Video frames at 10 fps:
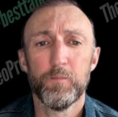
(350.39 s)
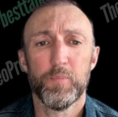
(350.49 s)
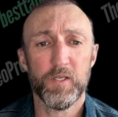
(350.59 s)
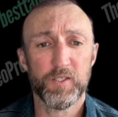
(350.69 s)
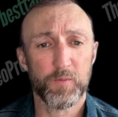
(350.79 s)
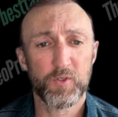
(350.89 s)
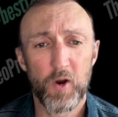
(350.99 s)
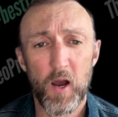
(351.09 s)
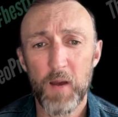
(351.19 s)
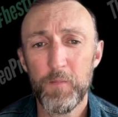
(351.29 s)
Please
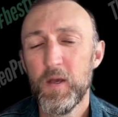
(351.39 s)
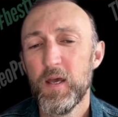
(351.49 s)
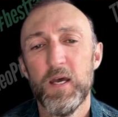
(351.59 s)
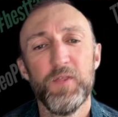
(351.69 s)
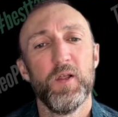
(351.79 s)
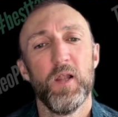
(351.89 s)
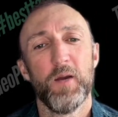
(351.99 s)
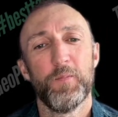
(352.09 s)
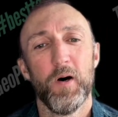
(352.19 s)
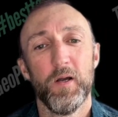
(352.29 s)
subscribe, hit the
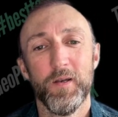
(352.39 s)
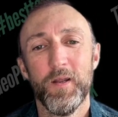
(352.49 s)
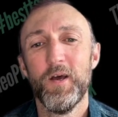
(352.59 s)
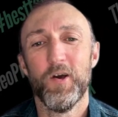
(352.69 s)
like button,